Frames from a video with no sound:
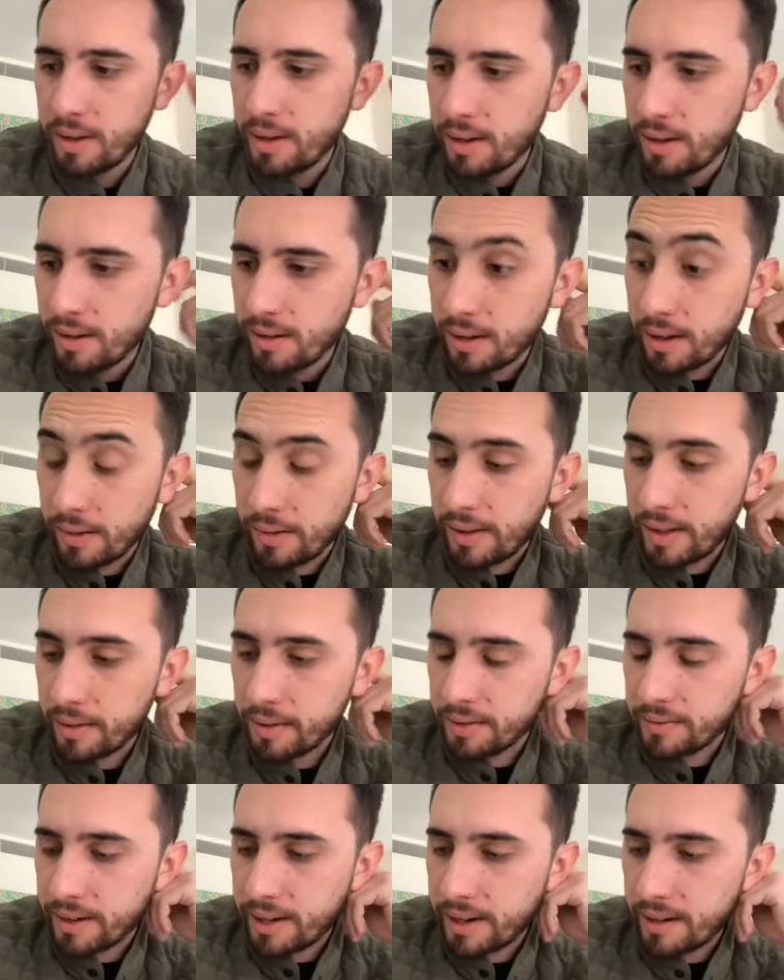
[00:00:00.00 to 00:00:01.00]
Anyway, that was
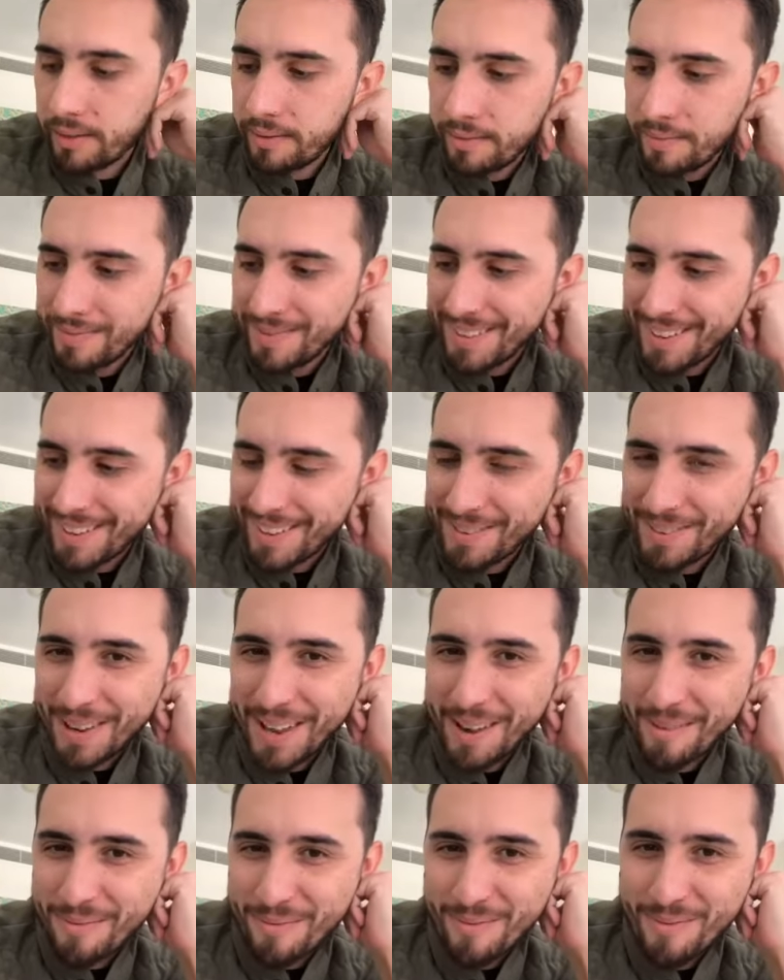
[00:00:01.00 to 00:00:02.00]
funny. We
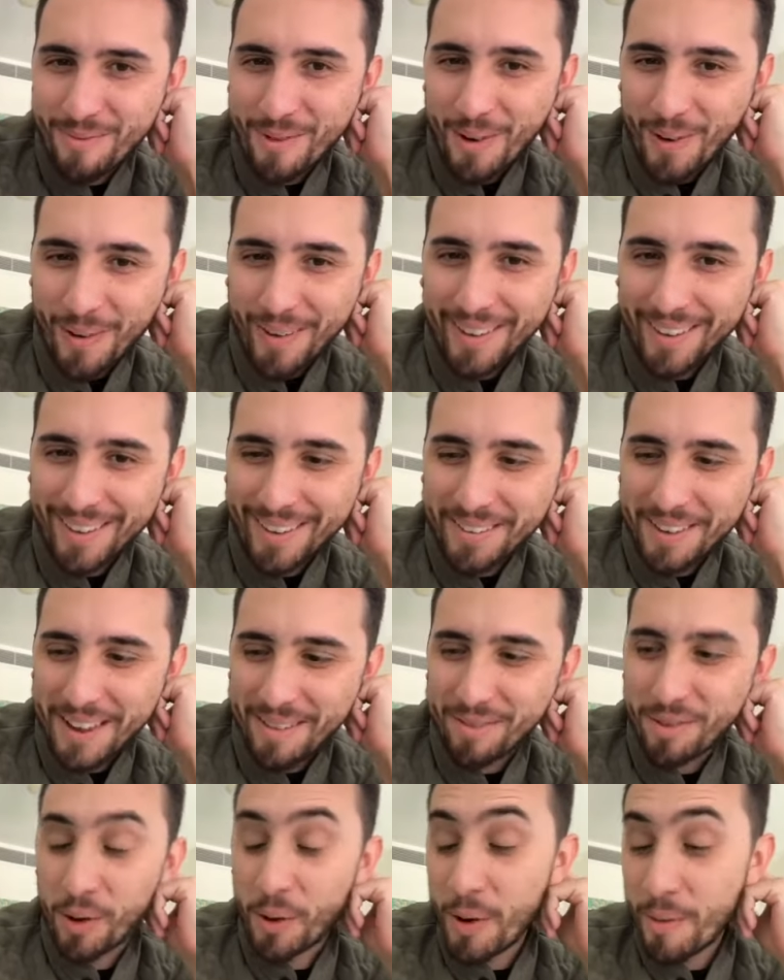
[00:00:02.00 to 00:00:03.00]
have war here. We have
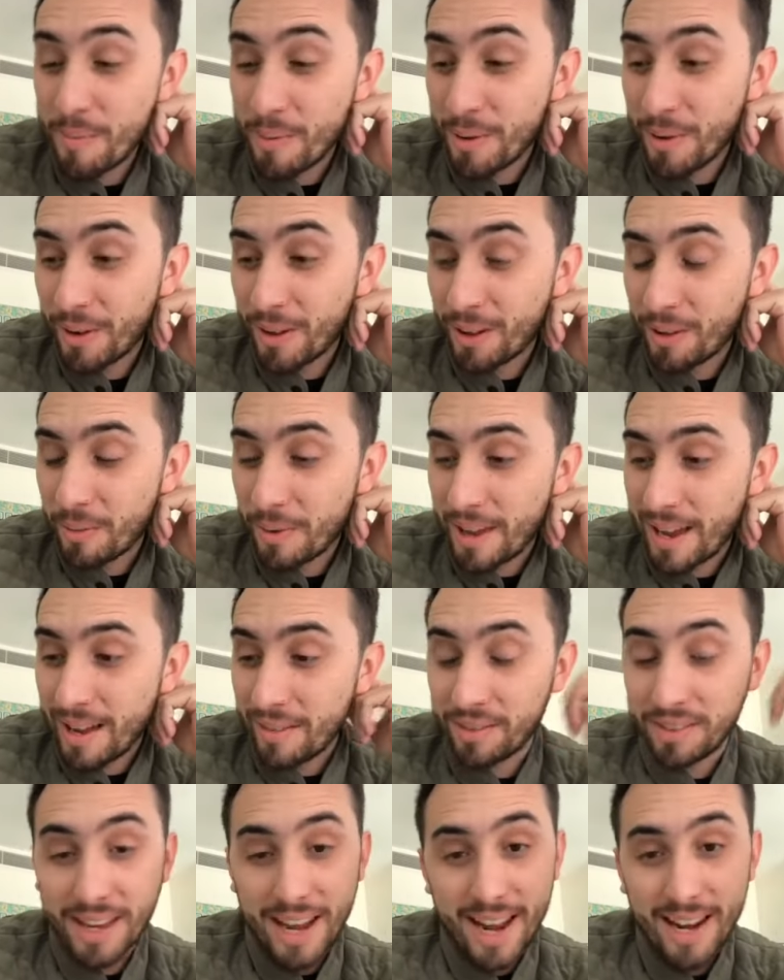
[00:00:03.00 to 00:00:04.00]
turmoil. We have
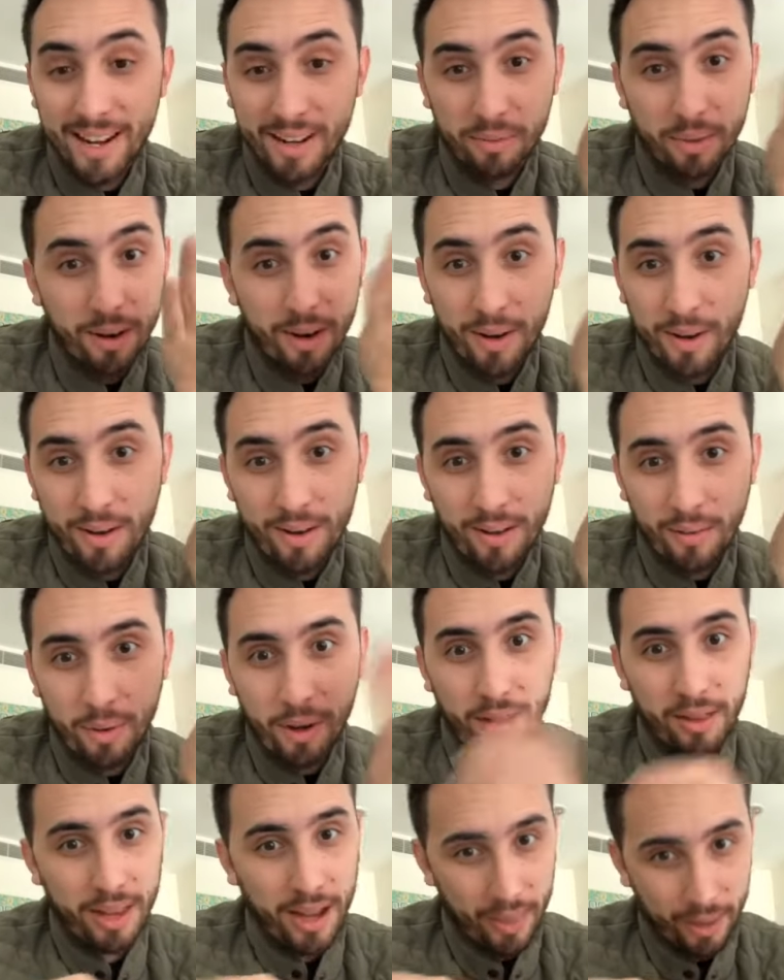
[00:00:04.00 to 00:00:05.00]
sadness. We got it all. We got
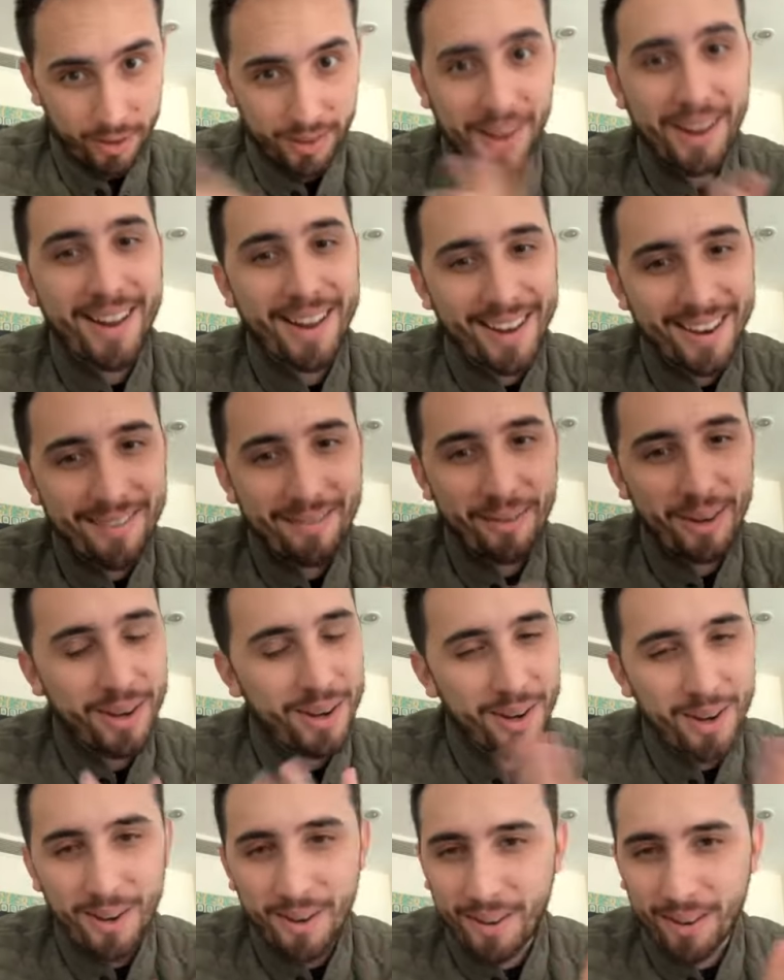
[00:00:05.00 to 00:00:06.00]
the other side. We got it
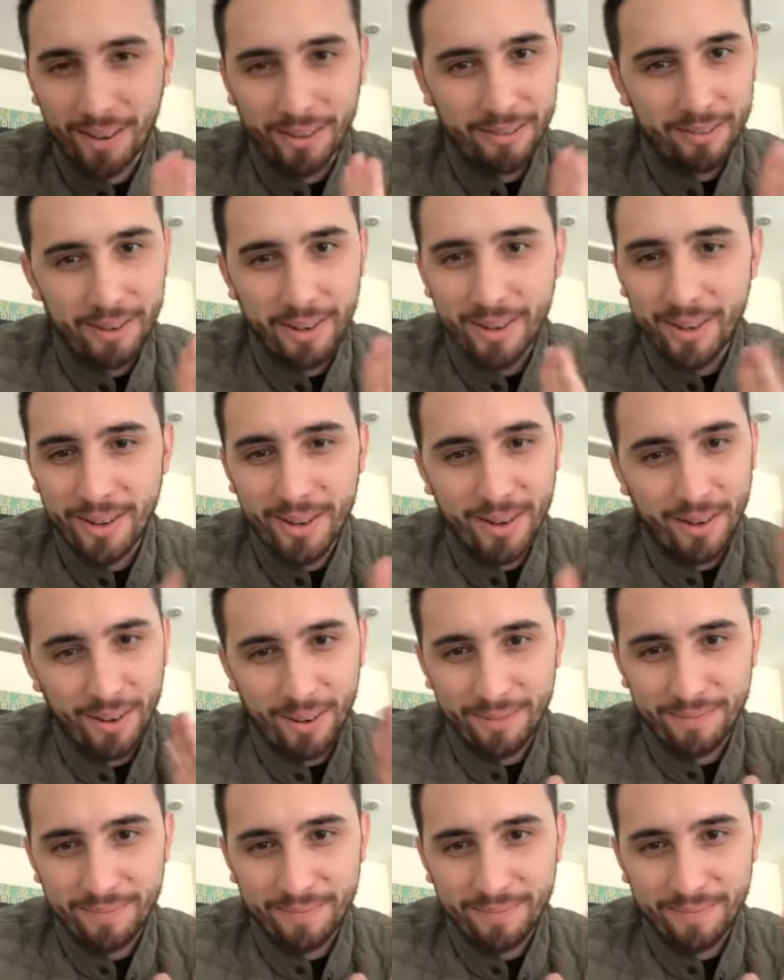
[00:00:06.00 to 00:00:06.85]
all.